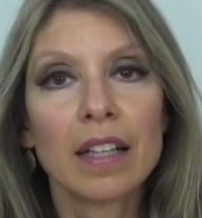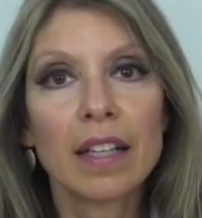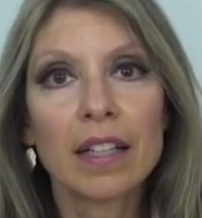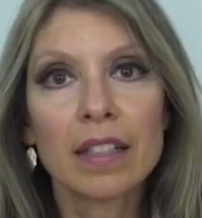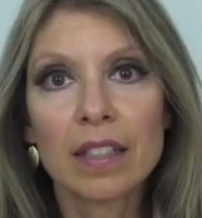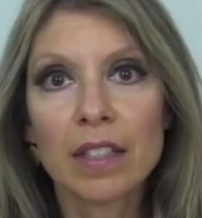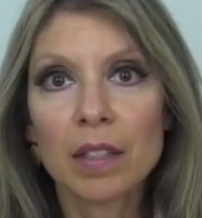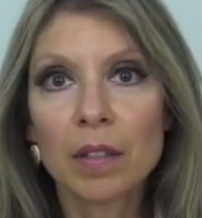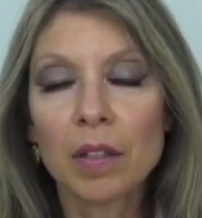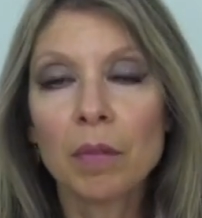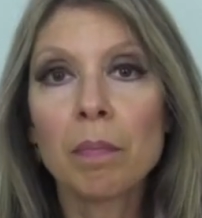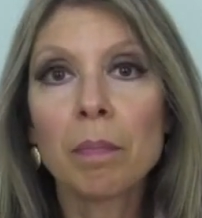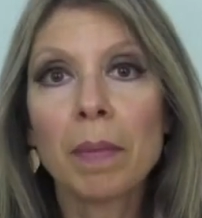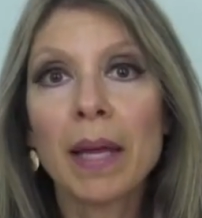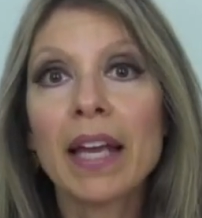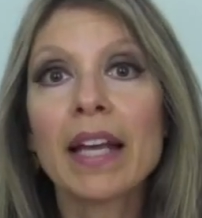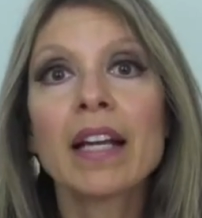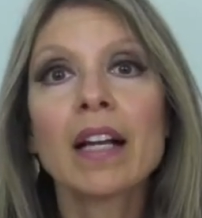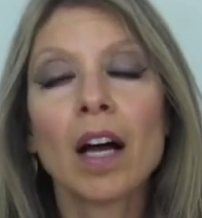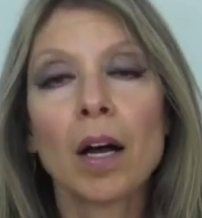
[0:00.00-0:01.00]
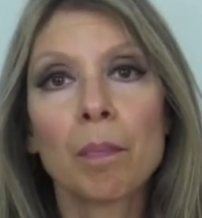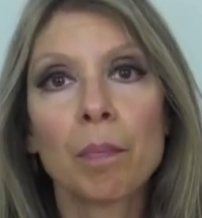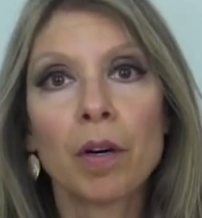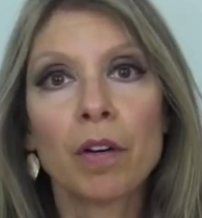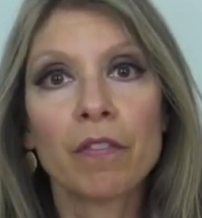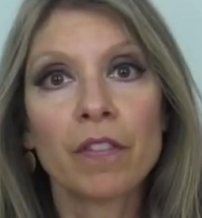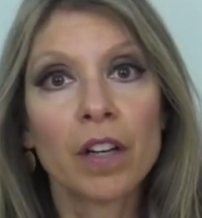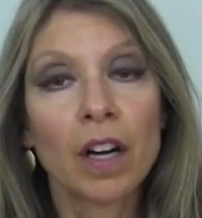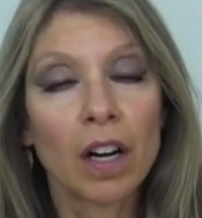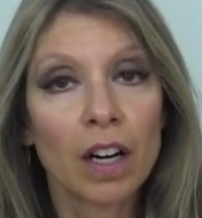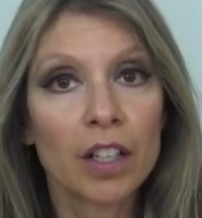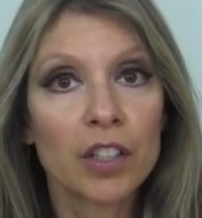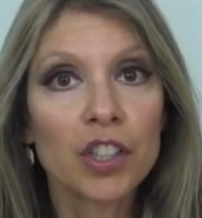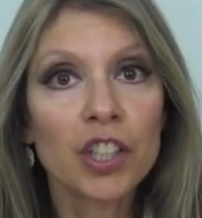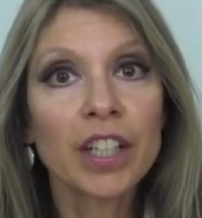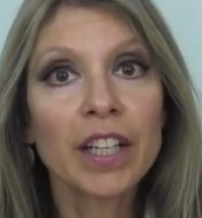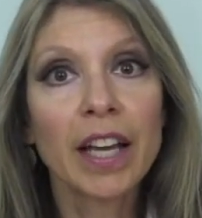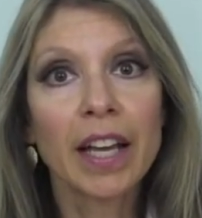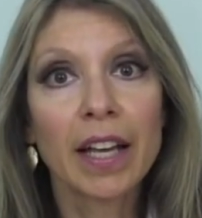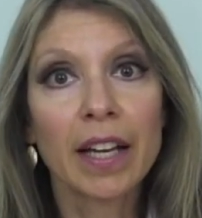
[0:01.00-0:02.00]
it's made up of
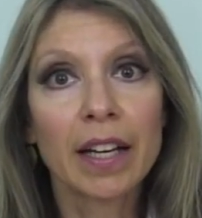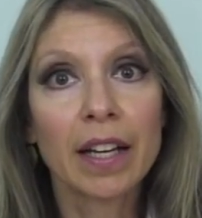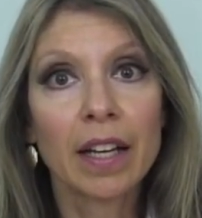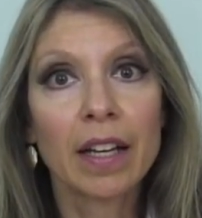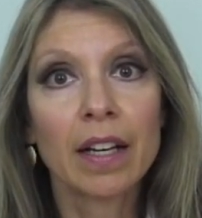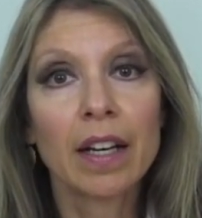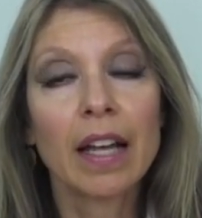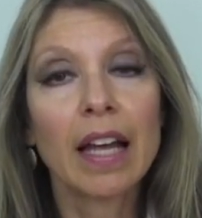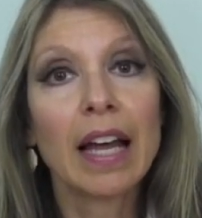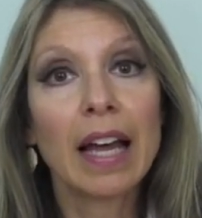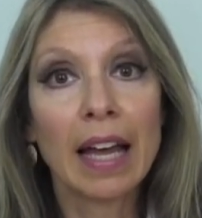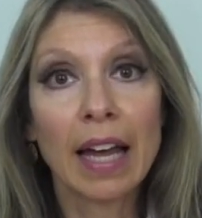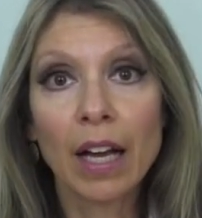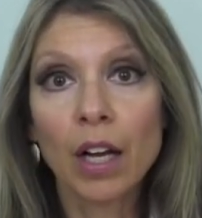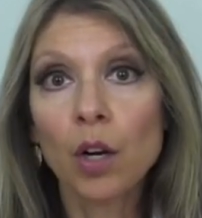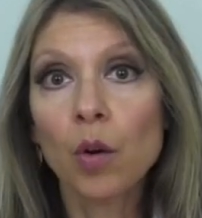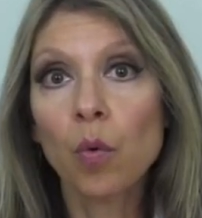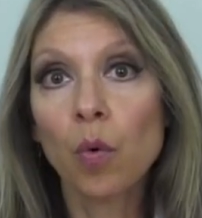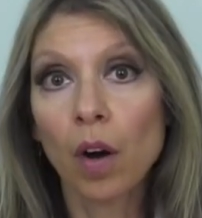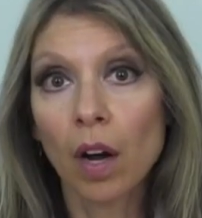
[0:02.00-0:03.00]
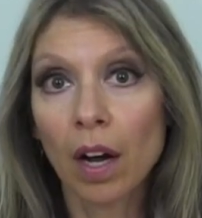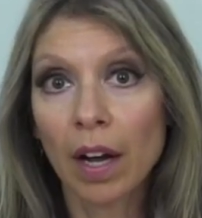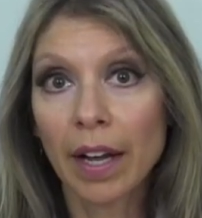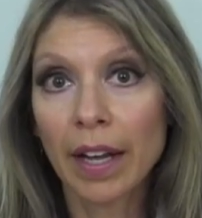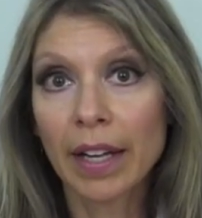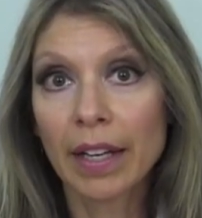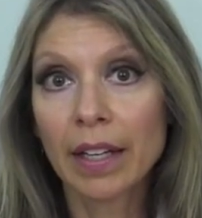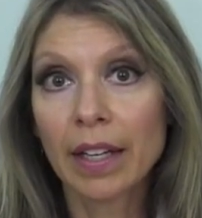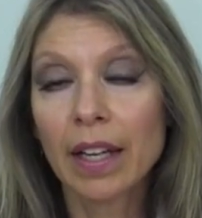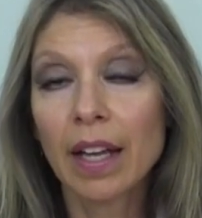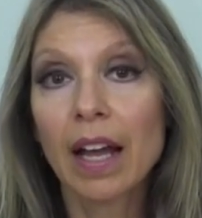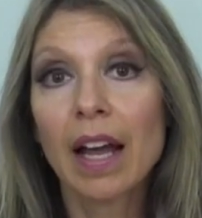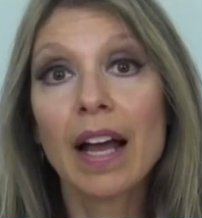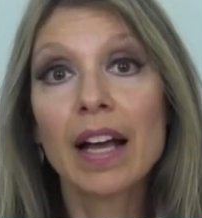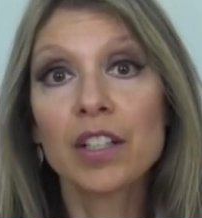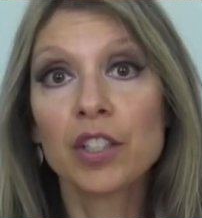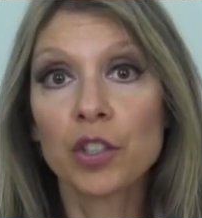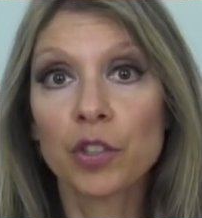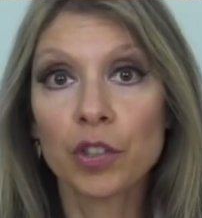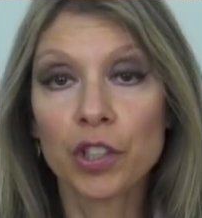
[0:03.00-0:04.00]
conjugated equine
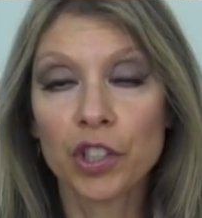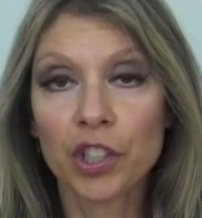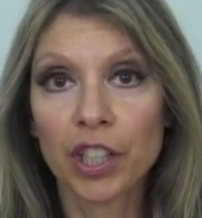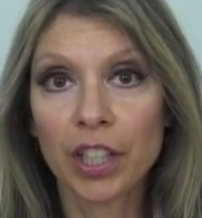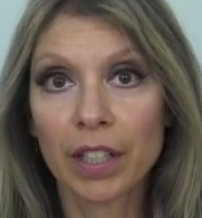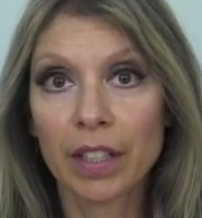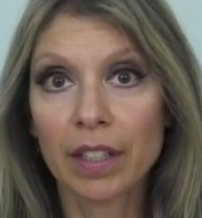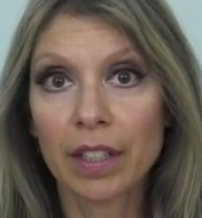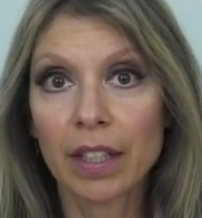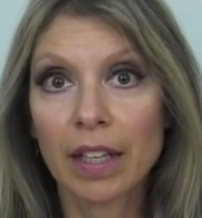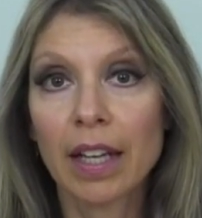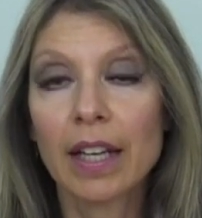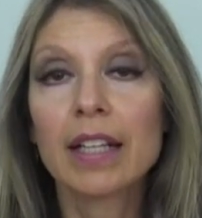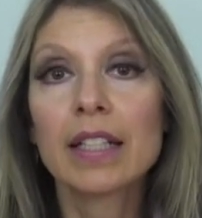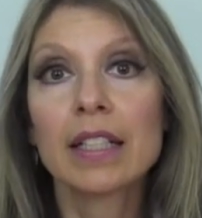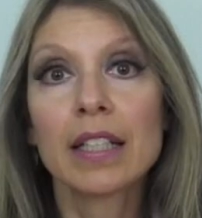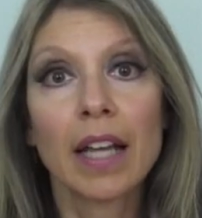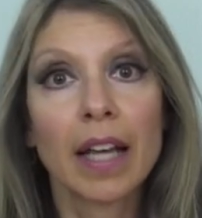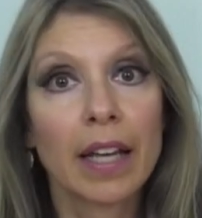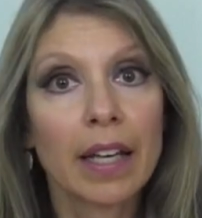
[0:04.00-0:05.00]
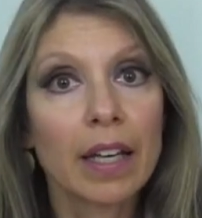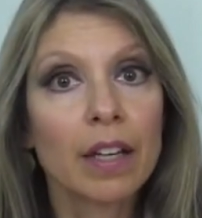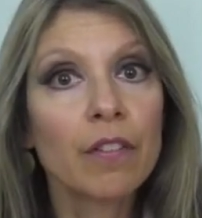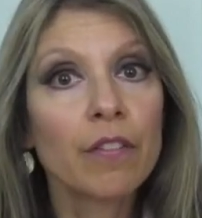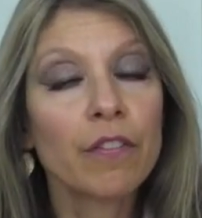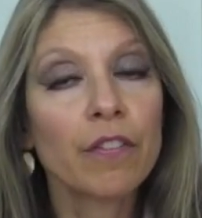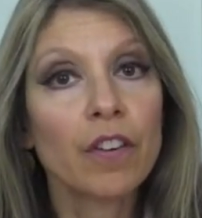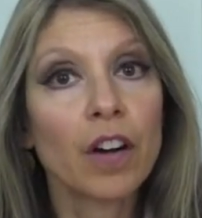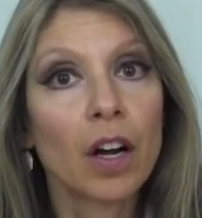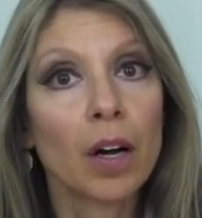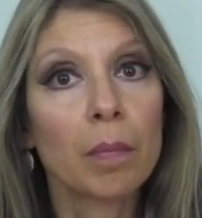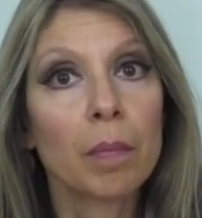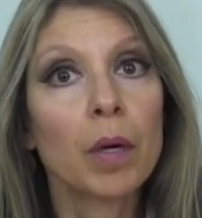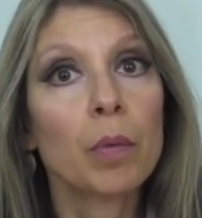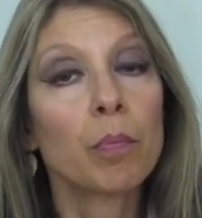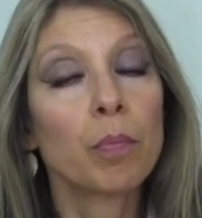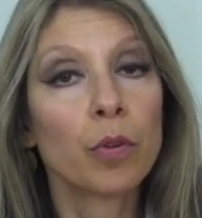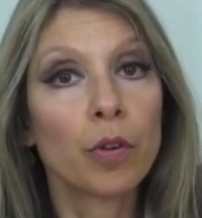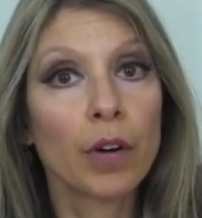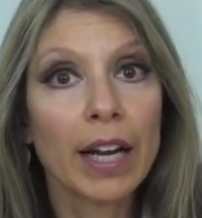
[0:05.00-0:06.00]
estrogen taken from
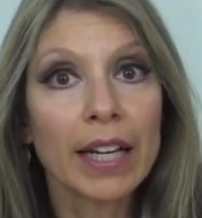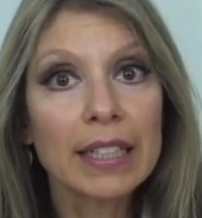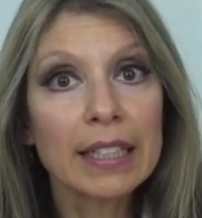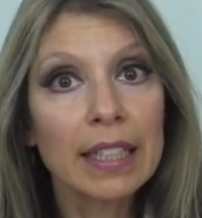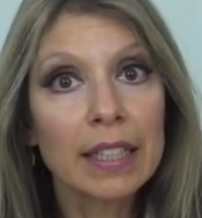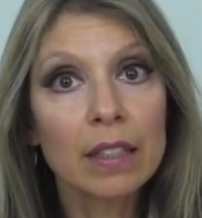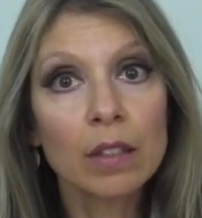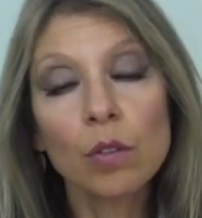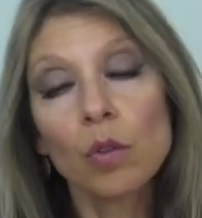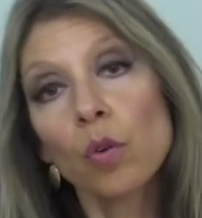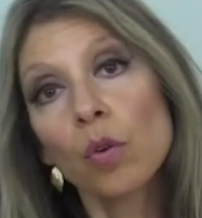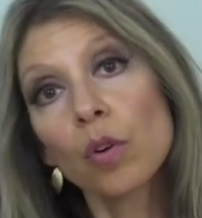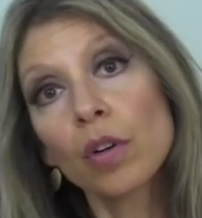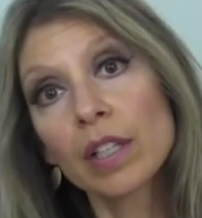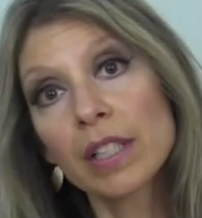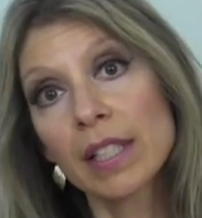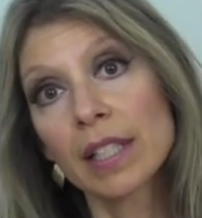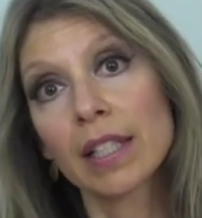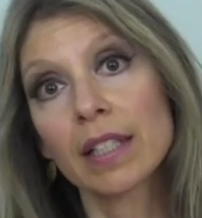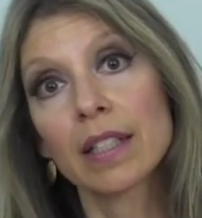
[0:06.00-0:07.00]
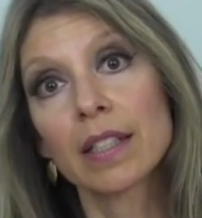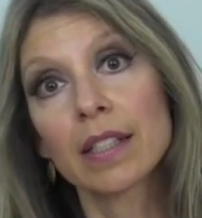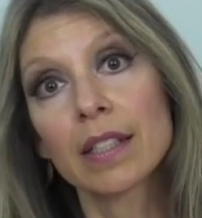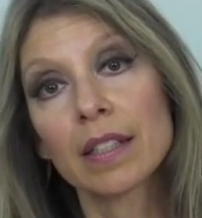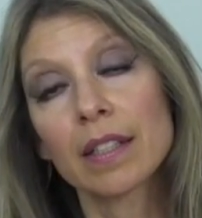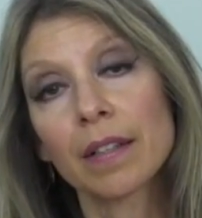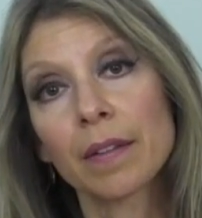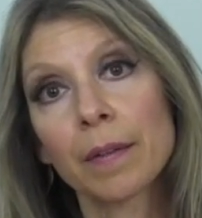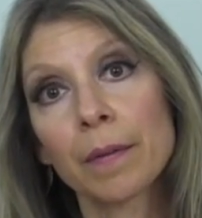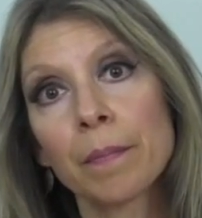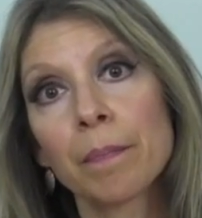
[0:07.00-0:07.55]
pregnant horses